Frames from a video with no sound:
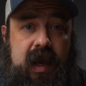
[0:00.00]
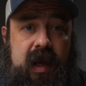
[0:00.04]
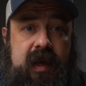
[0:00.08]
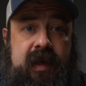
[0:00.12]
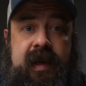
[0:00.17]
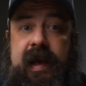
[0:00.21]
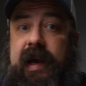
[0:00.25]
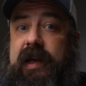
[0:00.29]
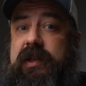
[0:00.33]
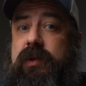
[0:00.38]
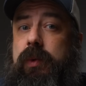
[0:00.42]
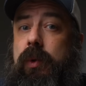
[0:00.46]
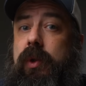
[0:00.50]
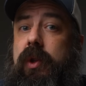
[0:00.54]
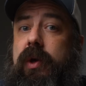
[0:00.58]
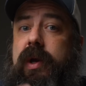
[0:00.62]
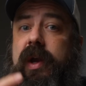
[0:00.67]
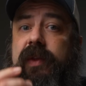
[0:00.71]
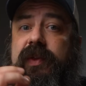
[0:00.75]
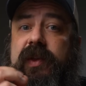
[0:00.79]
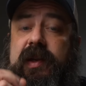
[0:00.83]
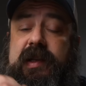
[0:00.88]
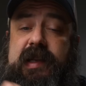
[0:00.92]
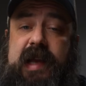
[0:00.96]
Next, we'll look
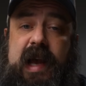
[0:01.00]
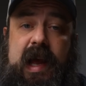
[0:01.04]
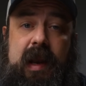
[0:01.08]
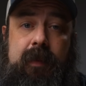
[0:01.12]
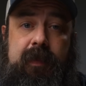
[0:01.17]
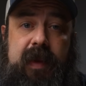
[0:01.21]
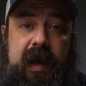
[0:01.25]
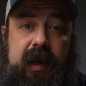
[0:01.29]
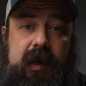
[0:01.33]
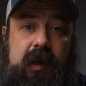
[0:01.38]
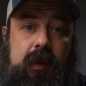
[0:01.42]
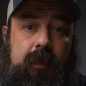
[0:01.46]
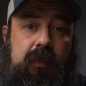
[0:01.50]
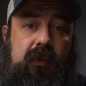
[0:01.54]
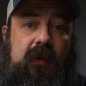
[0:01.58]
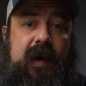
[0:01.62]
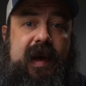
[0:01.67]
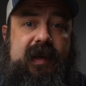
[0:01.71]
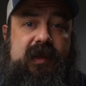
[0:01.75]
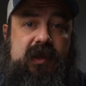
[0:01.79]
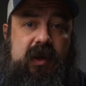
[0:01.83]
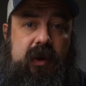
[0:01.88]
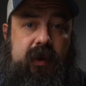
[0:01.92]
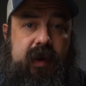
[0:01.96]
at the 10-bit
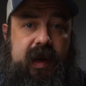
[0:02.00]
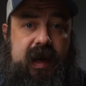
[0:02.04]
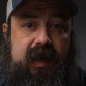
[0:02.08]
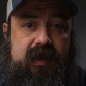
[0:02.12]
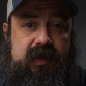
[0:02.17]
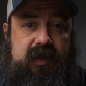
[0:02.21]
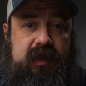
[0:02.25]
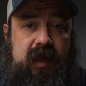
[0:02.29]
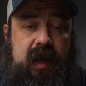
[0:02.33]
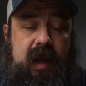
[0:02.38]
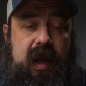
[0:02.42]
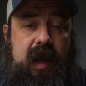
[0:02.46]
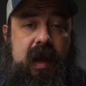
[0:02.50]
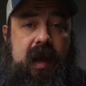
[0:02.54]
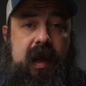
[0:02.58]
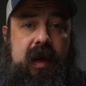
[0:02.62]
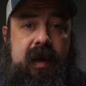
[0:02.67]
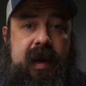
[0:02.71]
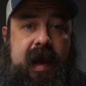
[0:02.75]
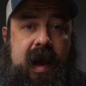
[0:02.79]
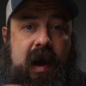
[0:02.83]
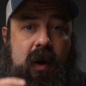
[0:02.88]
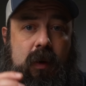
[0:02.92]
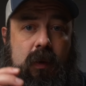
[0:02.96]
compressed codecs.
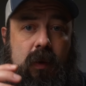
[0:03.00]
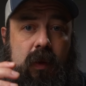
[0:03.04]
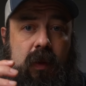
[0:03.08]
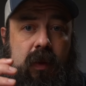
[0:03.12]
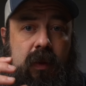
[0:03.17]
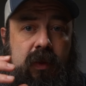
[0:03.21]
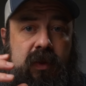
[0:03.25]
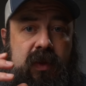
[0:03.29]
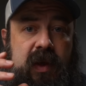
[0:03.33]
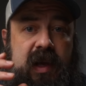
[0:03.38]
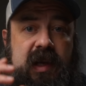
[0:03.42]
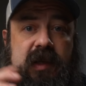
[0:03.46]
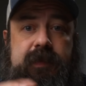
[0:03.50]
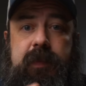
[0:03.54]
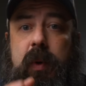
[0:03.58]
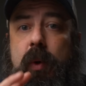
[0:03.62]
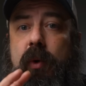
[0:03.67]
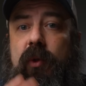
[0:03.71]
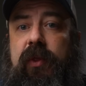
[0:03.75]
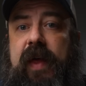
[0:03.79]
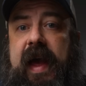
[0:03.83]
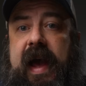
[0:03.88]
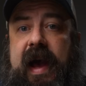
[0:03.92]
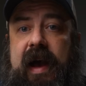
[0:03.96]
Now, these
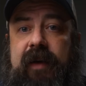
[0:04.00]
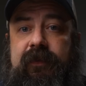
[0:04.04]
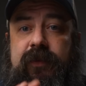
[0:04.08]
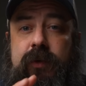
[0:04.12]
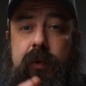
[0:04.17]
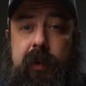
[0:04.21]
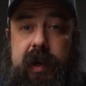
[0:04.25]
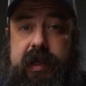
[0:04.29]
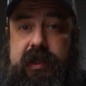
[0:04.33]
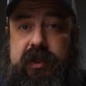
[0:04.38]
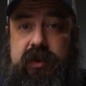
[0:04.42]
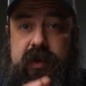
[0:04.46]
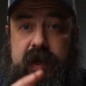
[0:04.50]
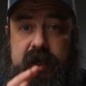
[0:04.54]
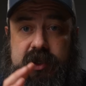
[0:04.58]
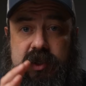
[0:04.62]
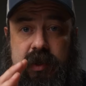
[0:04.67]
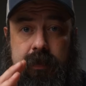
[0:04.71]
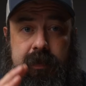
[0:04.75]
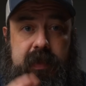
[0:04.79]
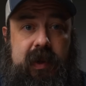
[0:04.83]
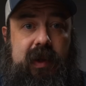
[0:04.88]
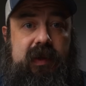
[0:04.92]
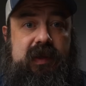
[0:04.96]
both have noise
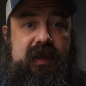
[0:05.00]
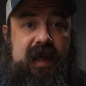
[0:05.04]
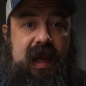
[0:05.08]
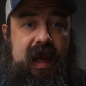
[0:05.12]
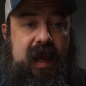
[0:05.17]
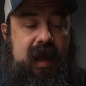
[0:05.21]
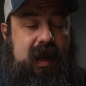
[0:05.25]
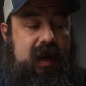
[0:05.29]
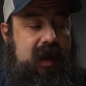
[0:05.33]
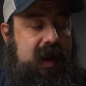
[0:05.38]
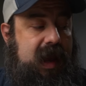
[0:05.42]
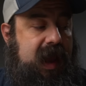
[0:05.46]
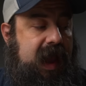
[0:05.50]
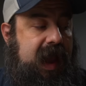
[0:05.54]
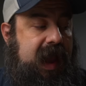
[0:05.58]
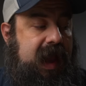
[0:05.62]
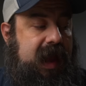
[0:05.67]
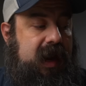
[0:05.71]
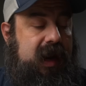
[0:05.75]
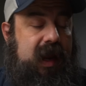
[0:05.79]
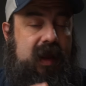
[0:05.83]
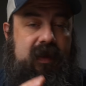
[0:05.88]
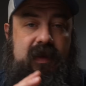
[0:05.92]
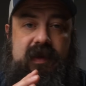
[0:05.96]
reduction built in,
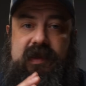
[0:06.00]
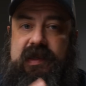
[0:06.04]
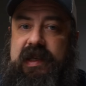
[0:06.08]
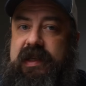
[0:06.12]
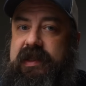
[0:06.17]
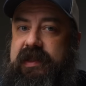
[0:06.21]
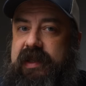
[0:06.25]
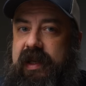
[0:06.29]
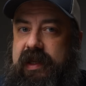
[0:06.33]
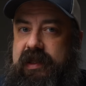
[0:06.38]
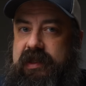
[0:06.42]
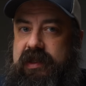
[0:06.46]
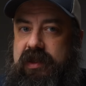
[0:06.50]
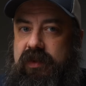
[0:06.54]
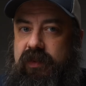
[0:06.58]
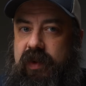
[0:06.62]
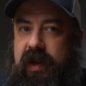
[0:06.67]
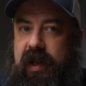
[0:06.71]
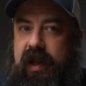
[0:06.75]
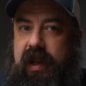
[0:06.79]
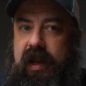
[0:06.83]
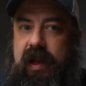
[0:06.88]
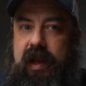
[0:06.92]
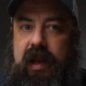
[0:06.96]
and in the Z6
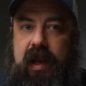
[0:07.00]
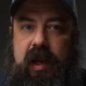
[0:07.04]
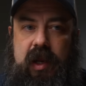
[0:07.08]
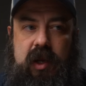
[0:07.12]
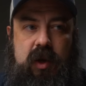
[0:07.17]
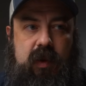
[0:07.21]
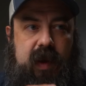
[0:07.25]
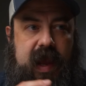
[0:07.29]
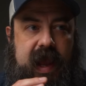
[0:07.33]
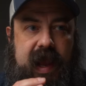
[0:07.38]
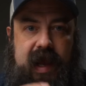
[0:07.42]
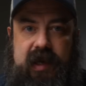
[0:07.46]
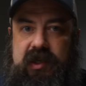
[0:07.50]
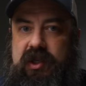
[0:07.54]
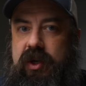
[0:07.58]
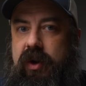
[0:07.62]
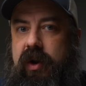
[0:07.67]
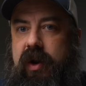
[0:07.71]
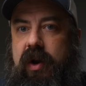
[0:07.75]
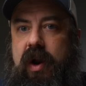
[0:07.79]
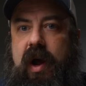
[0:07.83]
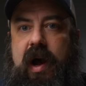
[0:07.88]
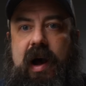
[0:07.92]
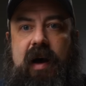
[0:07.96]
III, you can't
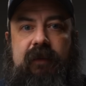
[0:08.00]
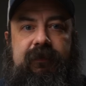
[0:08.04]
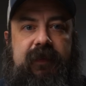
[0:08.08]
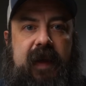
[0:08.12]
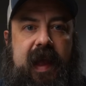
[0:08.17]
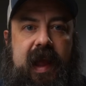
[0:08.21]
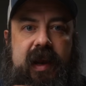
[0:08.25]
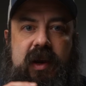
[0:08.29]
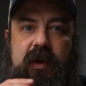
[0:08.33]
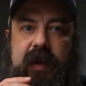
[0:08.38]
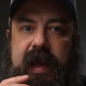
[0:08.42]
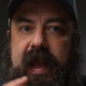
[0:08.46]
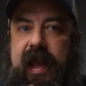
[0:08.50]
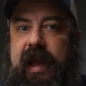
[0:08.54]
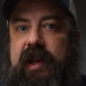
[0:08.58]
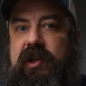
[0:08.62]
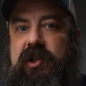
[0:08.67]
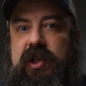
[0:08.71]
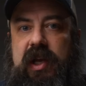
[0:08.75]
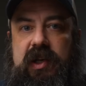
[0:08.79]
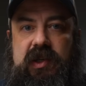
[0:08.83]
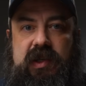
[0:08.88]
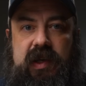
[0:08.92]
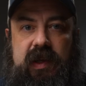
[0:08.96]
turn it off and you can't
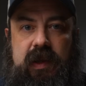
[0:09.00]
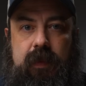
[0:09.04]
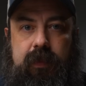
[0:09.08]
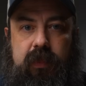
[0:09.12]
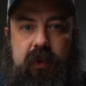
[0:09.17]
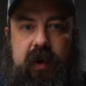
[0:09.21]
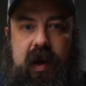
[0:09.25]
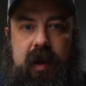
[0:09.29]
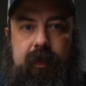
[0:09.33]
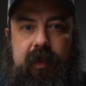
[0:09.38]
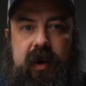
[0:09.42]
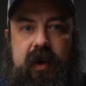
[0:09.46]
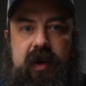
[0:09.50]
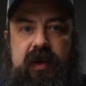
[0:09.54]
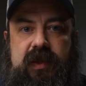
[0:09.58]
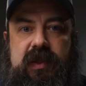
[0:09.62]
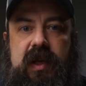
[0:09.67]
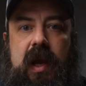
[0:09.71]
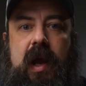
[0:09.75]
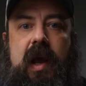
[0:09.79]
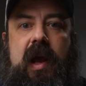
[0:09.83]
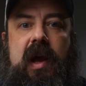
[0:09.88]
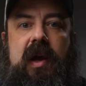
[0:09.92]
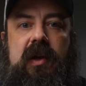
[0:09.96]
change any of the parameters.
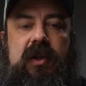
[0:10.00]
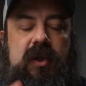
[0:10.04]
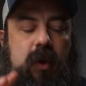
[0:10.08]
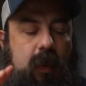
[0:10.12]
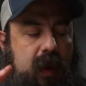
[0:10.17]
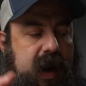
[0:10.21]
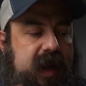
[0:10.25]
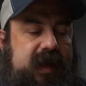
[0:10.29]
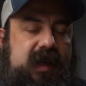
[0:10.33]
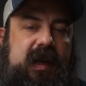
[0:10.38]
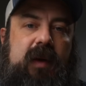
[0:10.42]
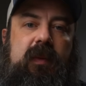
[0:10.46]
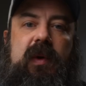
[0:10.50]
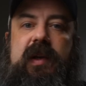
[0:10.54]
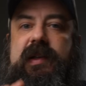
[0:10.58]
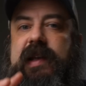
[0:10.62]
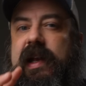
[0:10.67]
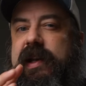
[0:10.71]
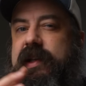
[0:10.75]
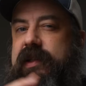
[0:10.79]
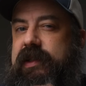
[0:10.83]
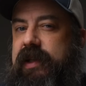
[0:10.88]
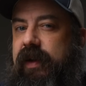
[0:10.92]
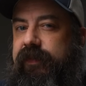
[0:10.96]
So what I did was
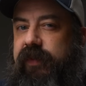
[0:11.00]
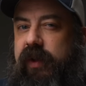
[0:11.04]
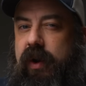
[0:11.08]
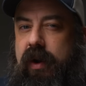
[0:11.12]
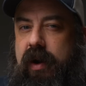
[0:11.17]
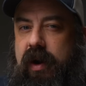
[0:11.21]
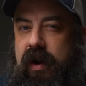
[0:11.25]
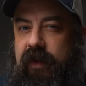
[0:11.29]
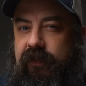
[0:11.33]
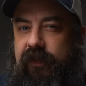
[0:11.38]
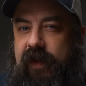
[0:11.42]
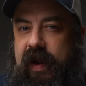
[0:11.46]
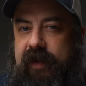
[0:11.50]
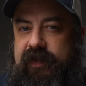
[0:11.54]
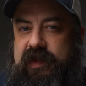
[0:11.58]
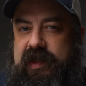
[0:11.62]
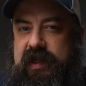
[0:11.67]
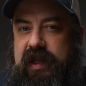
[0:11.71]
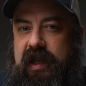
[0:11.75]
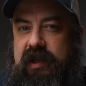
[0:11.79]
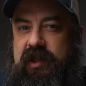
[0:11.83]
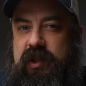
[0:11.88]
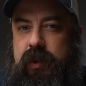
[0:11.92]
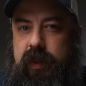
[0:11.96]
I just left the
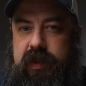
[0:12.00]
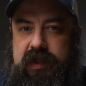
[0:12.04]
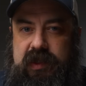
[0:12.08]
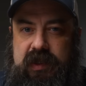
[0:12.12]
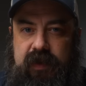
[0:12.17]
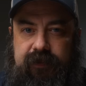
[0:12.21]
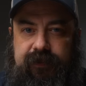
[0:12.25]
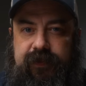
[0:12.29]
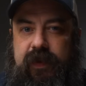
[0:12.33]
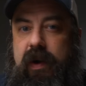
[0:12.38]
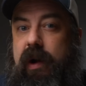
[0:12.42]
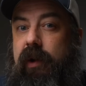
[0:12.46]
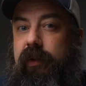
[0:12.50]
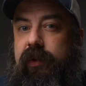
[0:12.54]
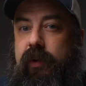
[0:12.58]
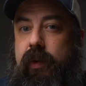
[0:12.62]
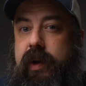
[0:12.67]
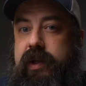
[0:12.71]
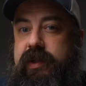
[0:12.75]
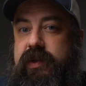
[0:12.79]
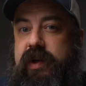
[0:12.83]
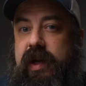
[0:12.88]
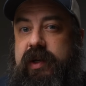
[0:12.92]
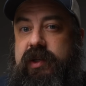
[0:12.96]
R5C to its default
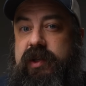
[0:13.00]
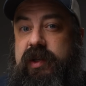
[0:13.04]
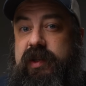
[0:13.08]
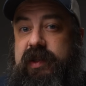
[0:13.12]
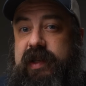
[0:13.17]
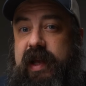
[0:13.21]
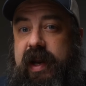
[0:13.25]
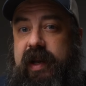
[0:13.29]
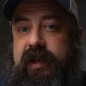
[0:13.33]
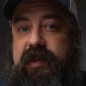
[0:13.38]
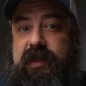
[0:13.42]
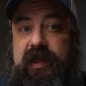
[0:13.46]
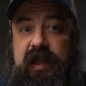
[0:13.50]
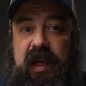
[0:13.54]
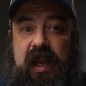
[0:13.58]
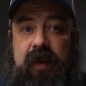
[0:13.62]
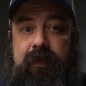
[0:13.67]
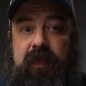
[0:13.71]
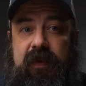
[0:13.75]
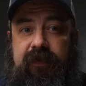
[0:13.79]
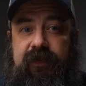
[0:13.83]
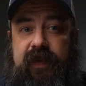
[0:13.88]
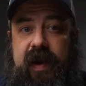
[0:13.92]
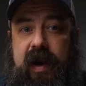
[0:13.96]
noise reduction settings to
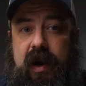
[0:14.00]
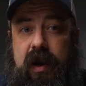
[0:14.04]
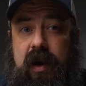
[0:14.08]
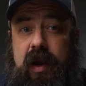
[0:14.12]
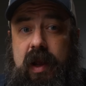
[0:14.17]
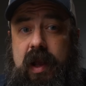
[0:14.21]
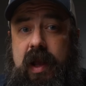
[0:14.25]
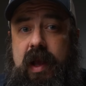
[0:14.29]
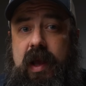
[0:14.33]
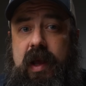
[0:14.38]
keep it fair.